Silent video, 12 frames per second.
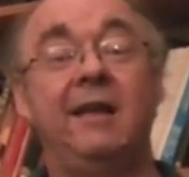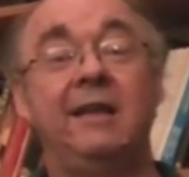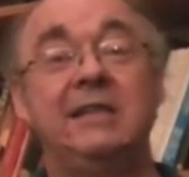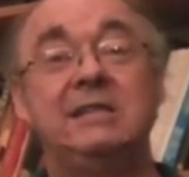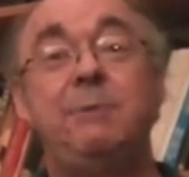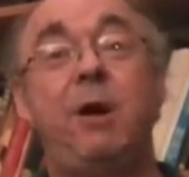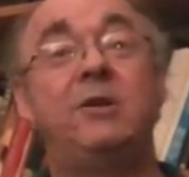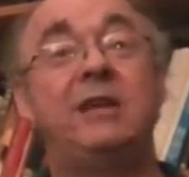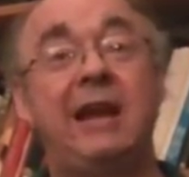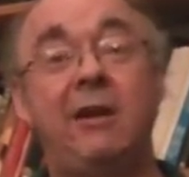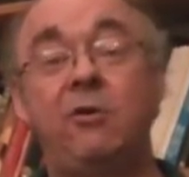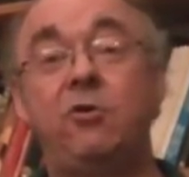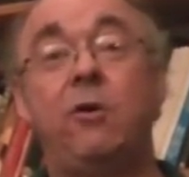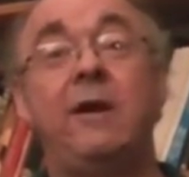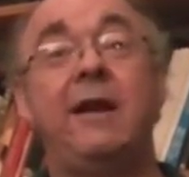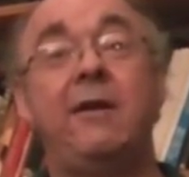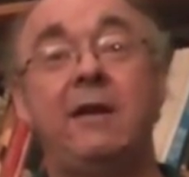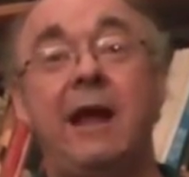small
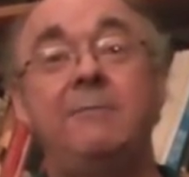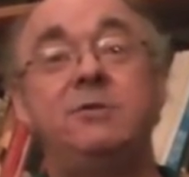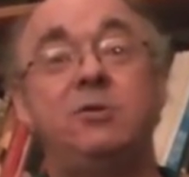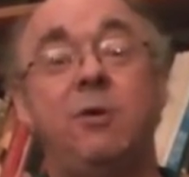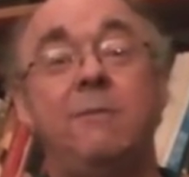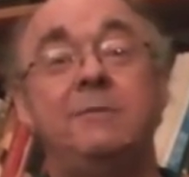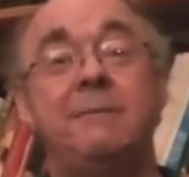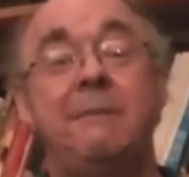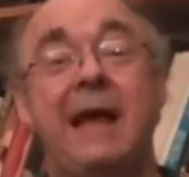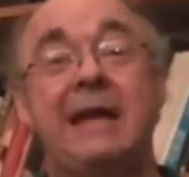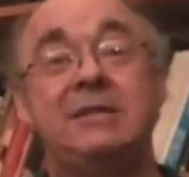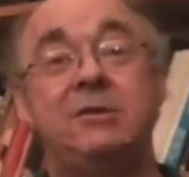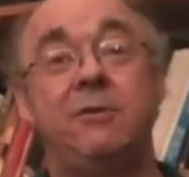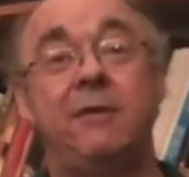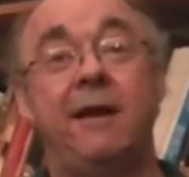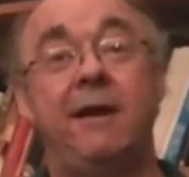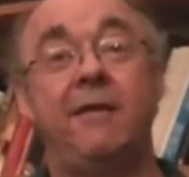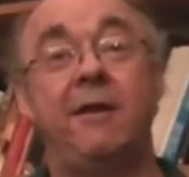tornado type storms that pass through
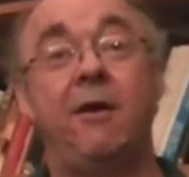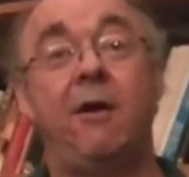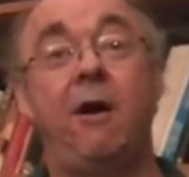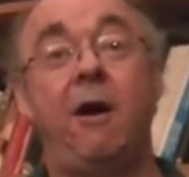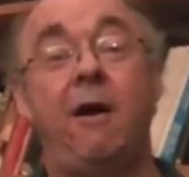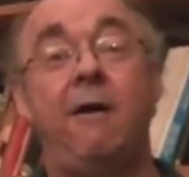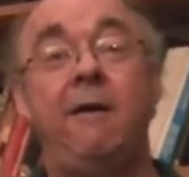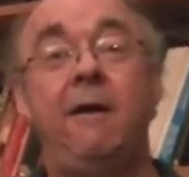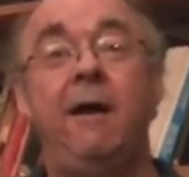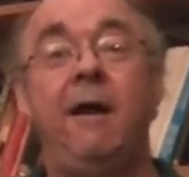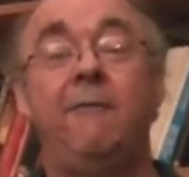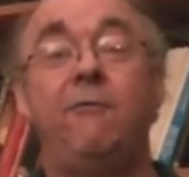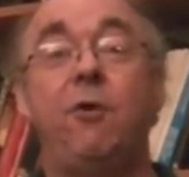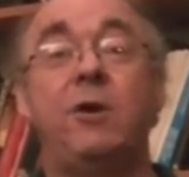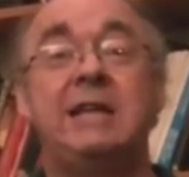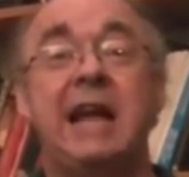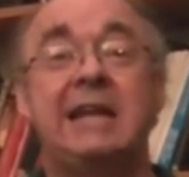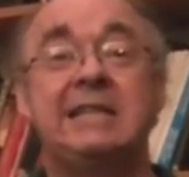there. There are
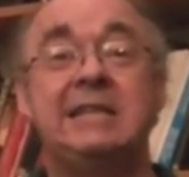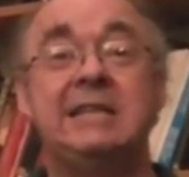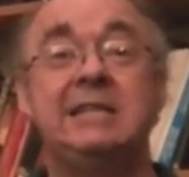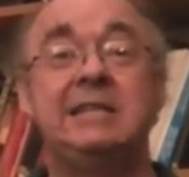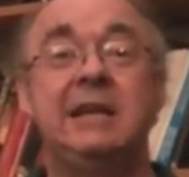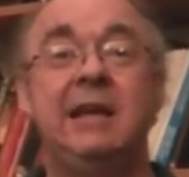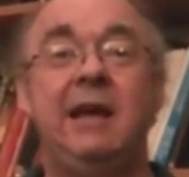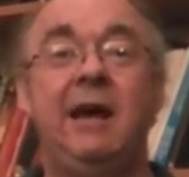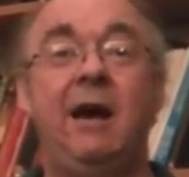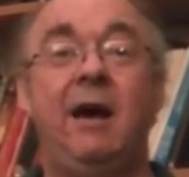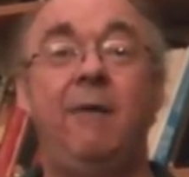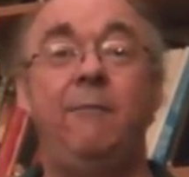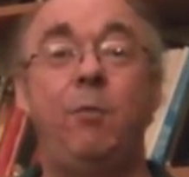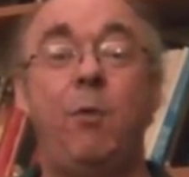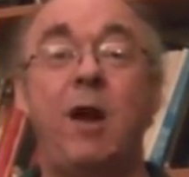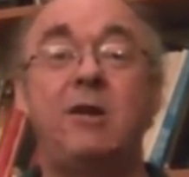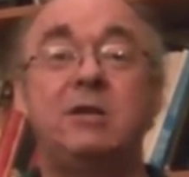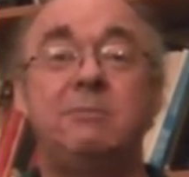vortexes,
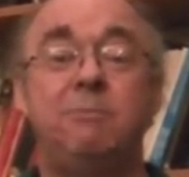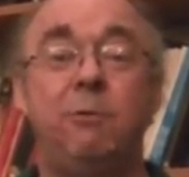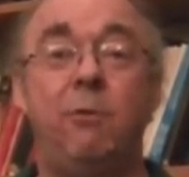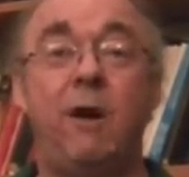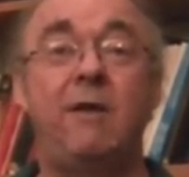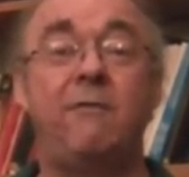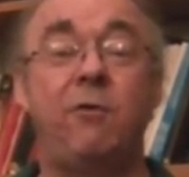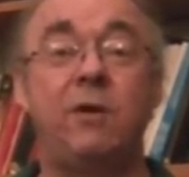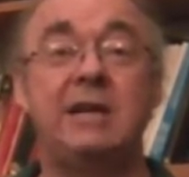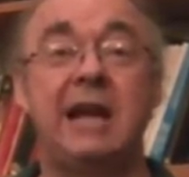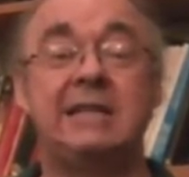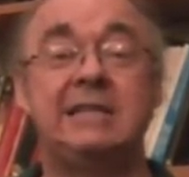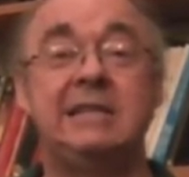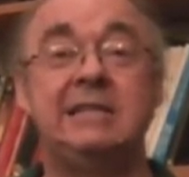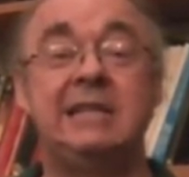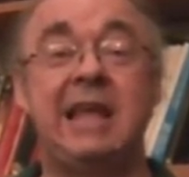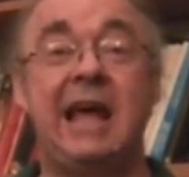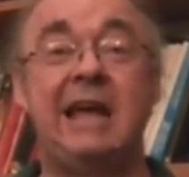water
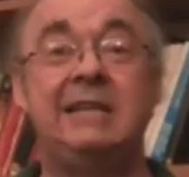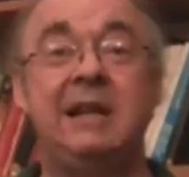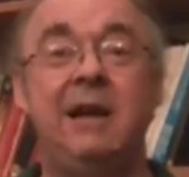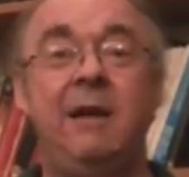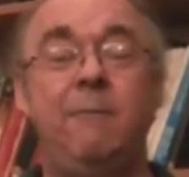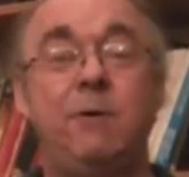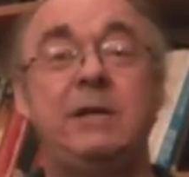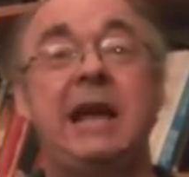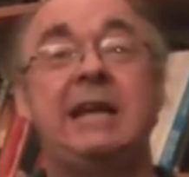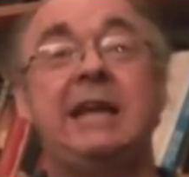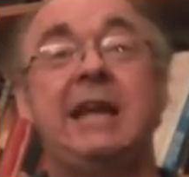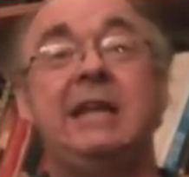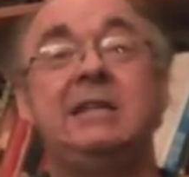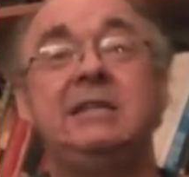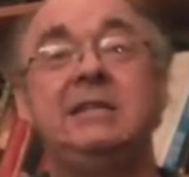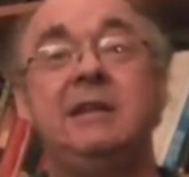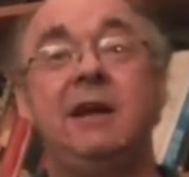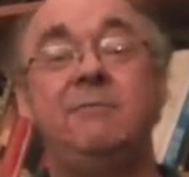vortexes that protect
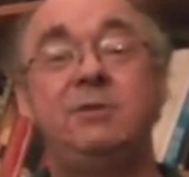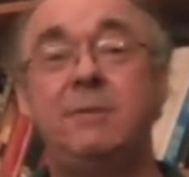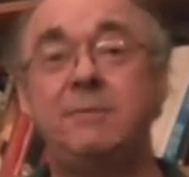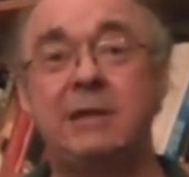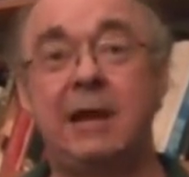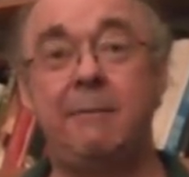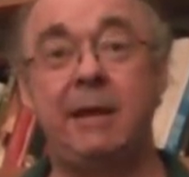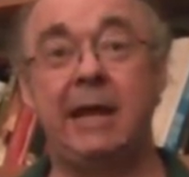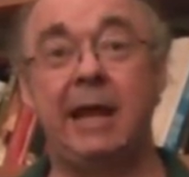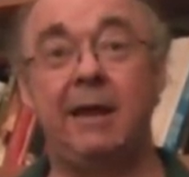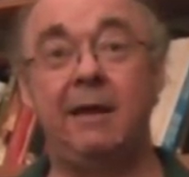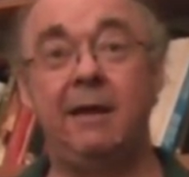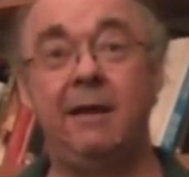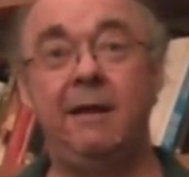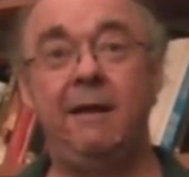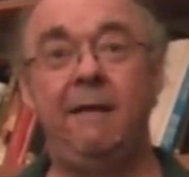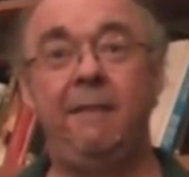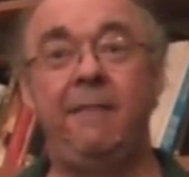against ships coming in.
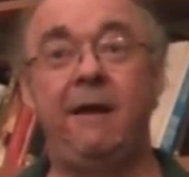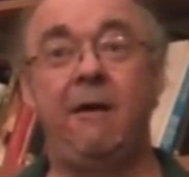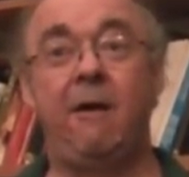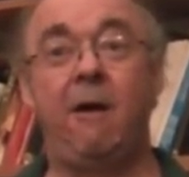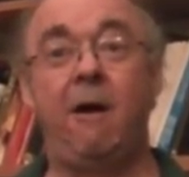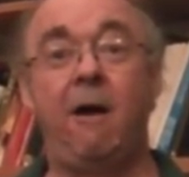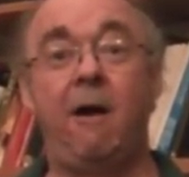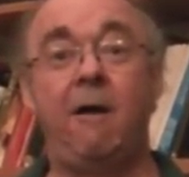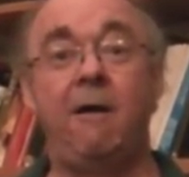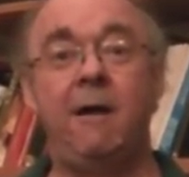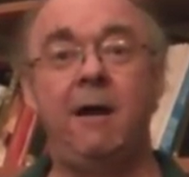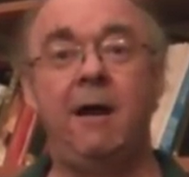There are